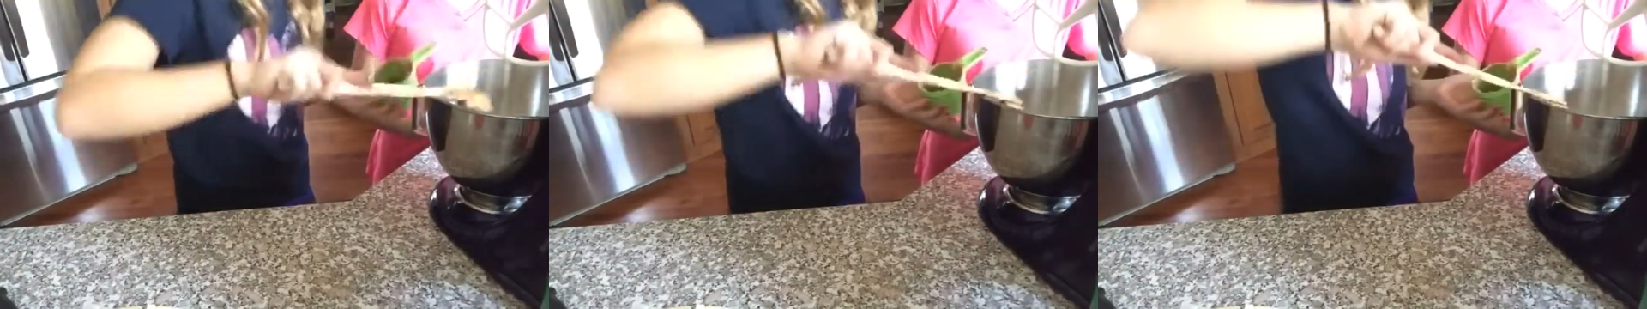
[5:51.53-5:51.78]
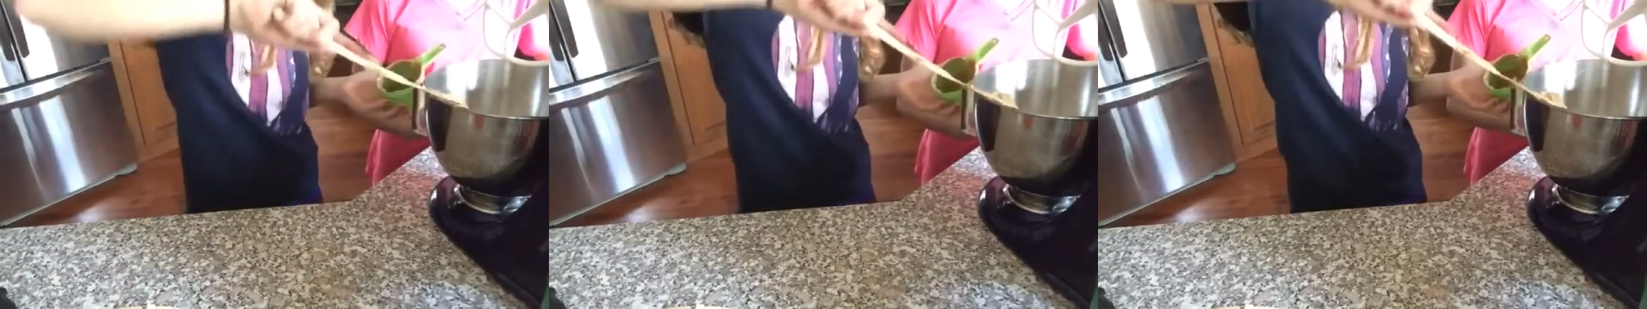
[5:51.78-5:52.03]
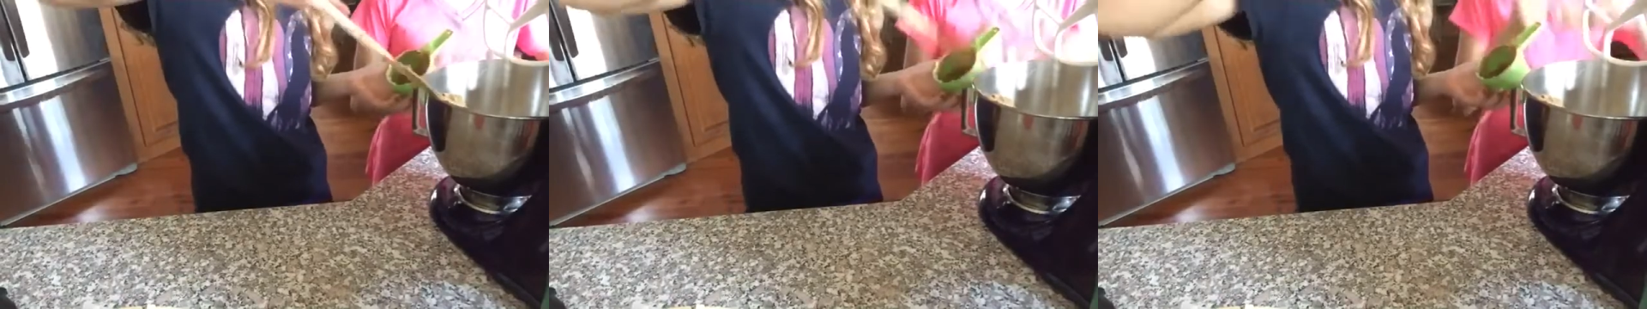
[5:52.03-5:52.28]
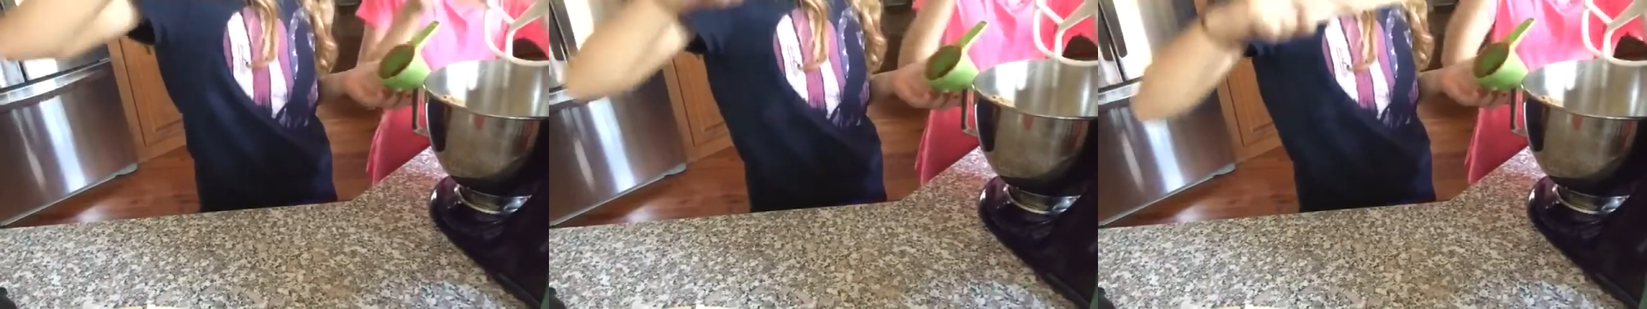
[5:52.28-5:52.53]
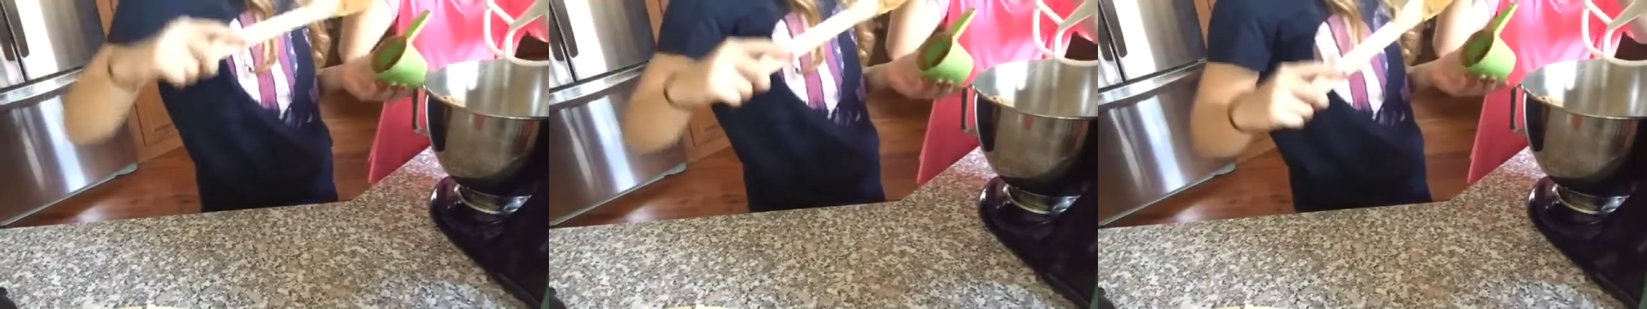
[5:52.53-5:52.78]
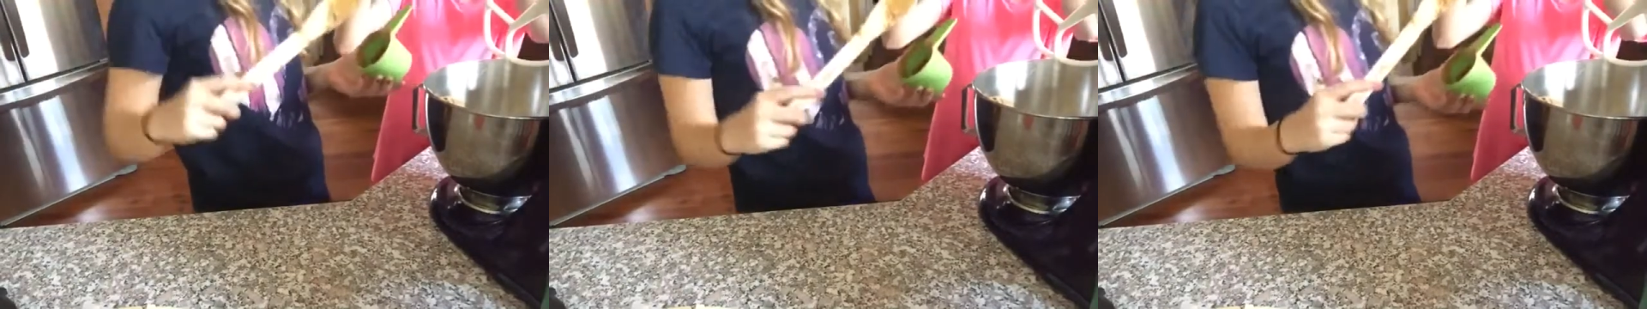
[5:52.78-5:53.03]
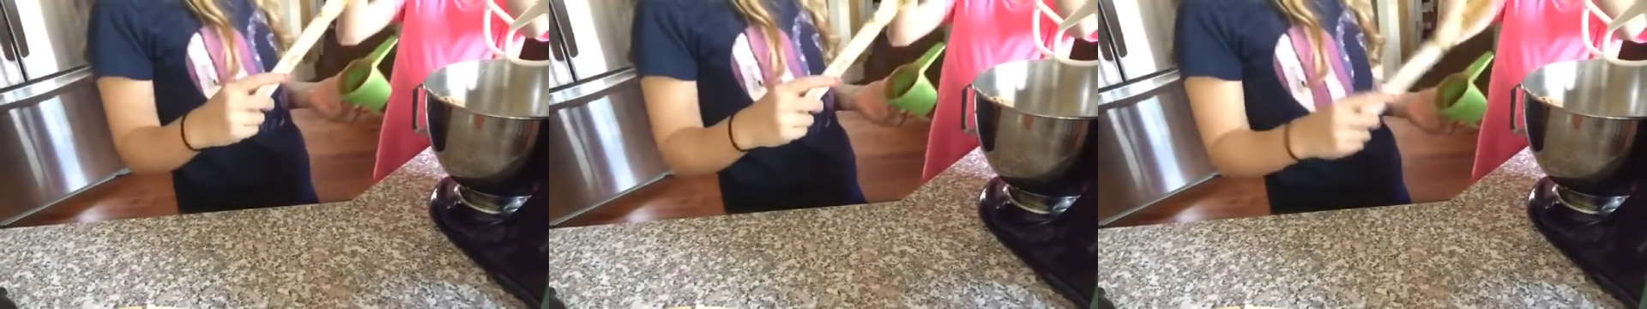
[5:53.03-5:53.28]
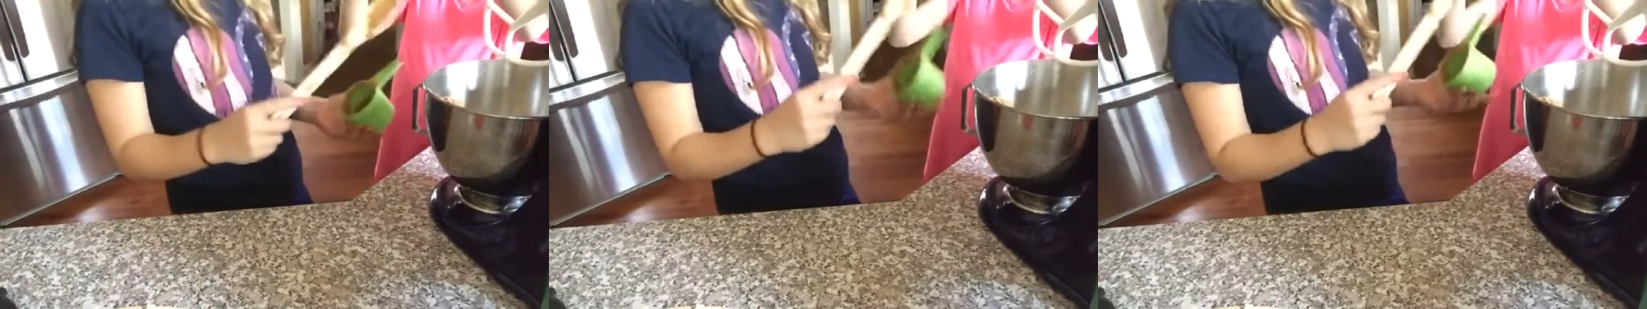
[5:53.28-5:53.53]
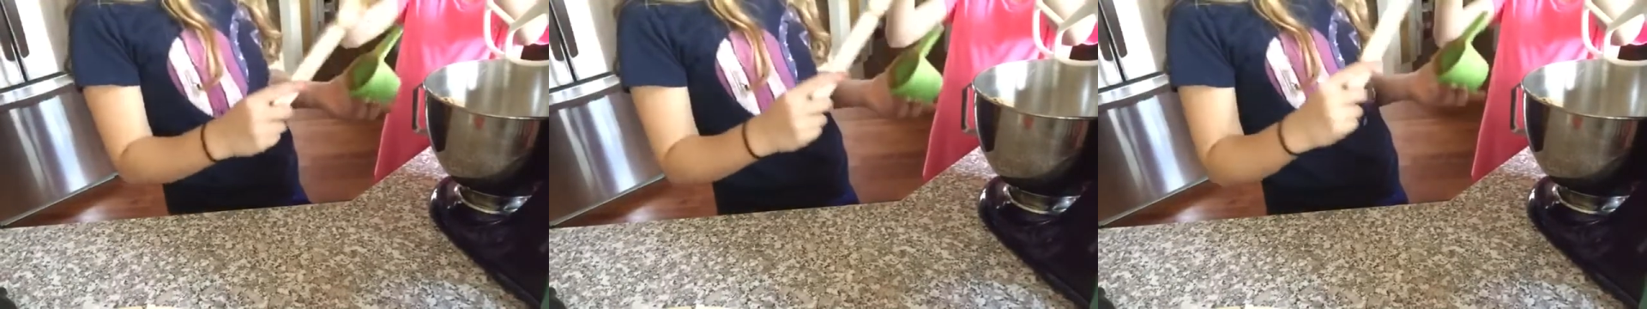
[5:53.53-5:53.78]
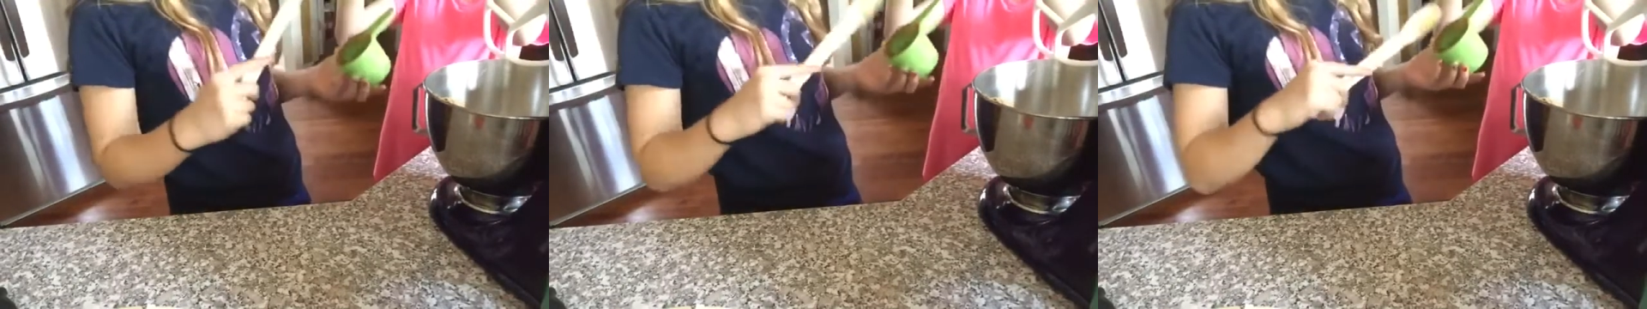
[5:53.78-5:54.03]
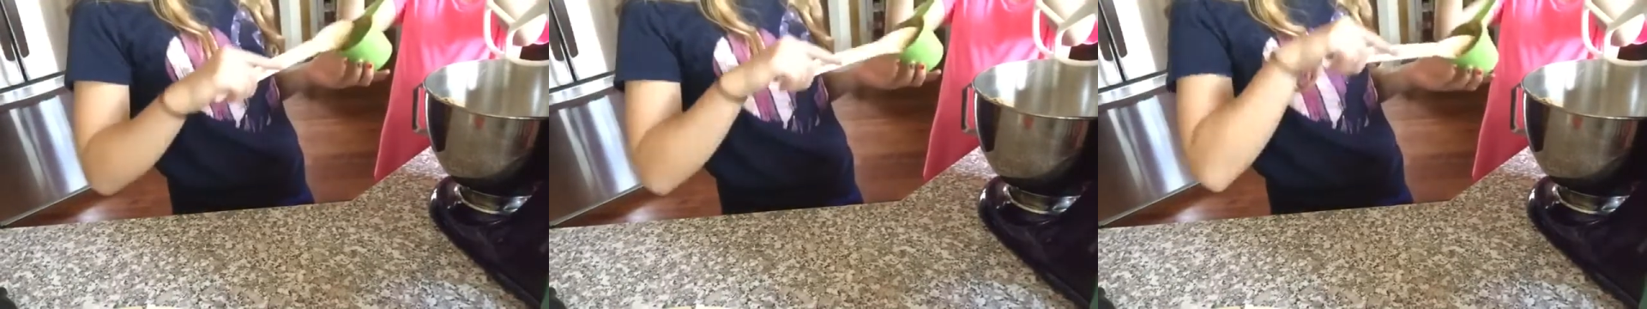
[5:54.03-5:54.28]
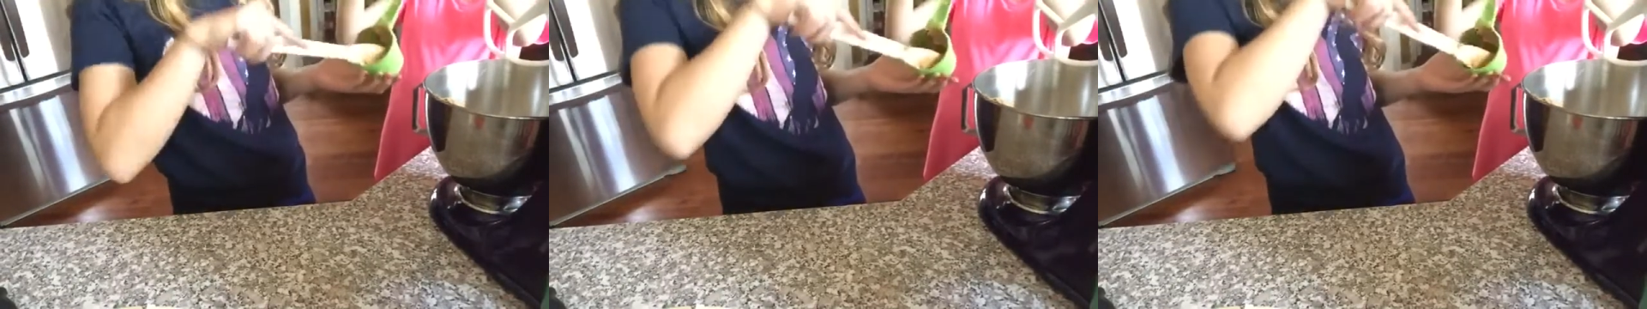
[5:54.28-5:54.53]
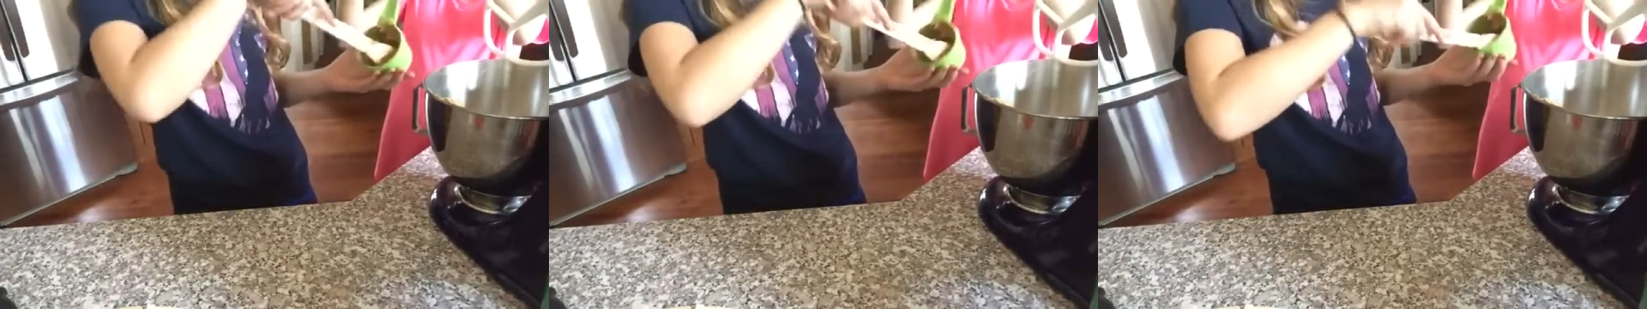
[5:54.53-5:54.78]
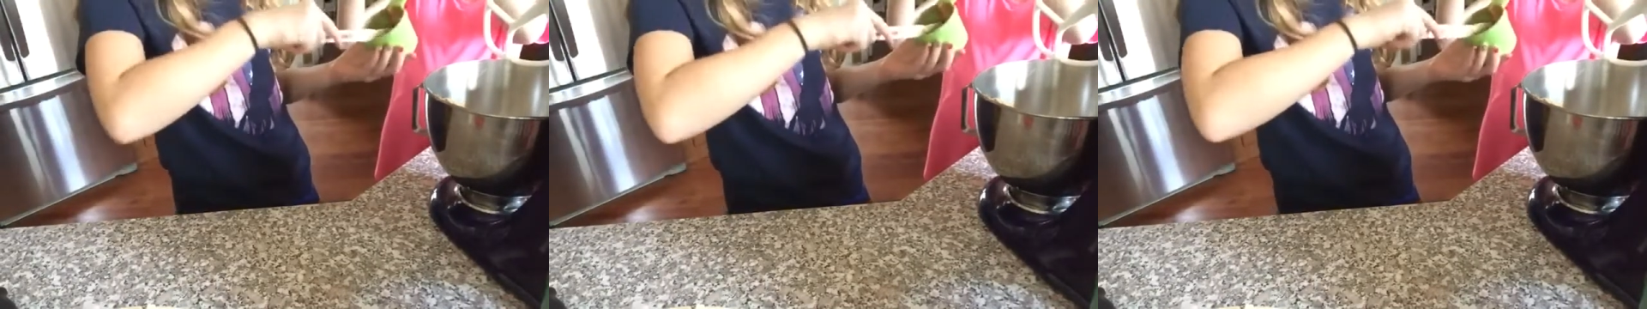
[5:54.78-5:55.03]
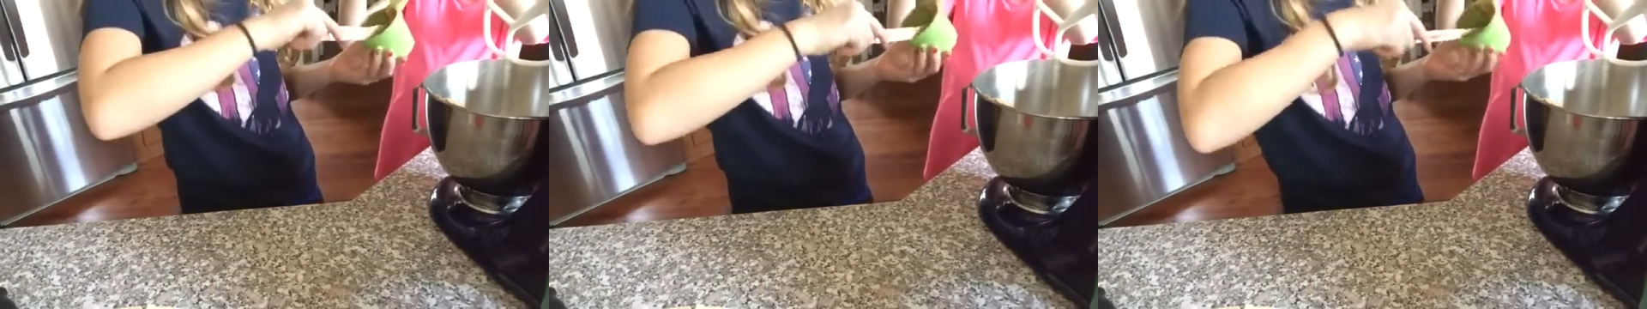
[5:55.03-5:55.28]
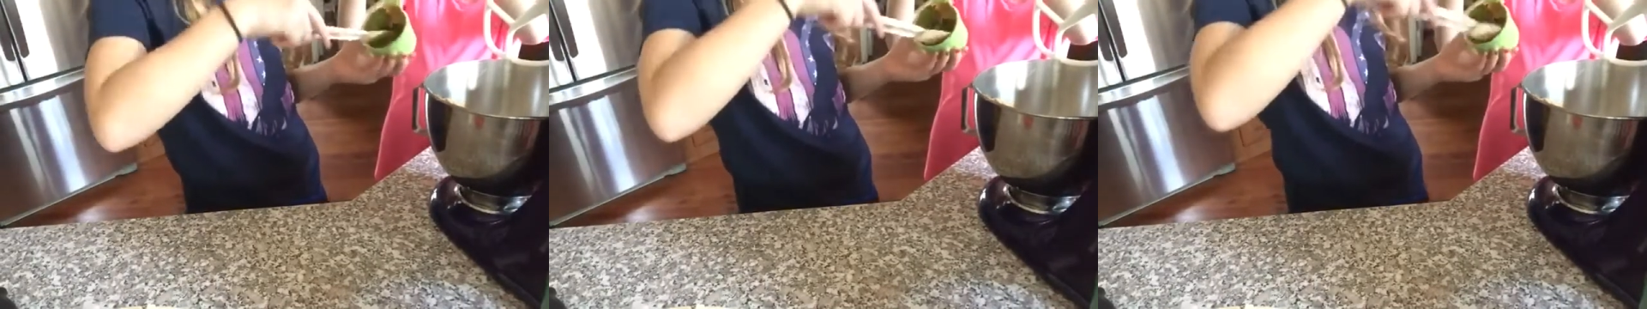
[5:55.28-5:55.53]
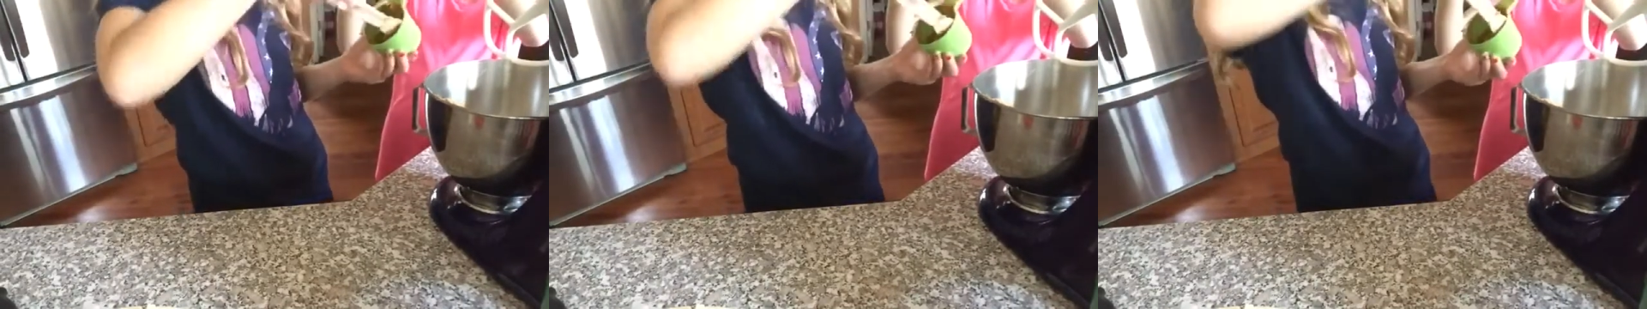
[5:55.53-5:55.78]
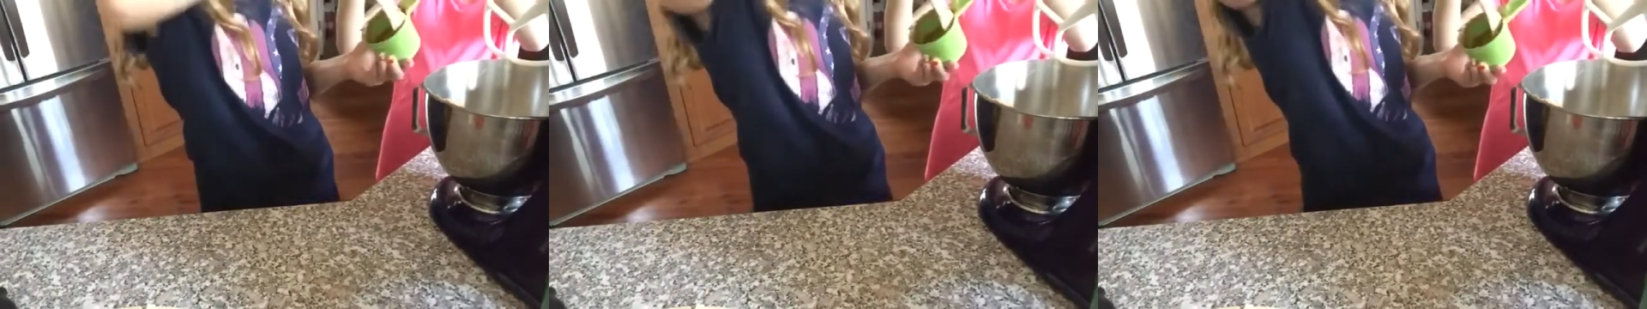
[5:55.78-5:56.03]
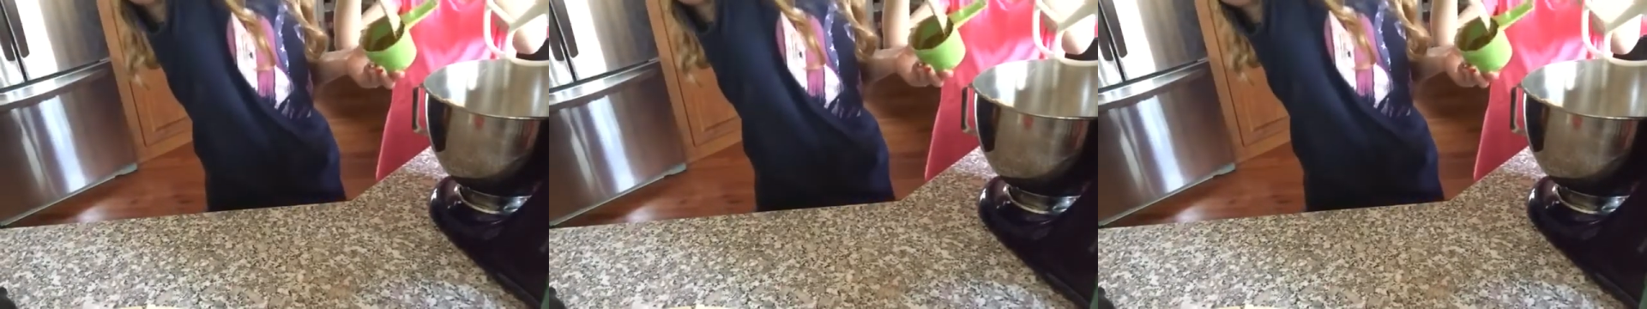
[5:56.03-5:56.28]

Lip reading: [unreadable: no face in view]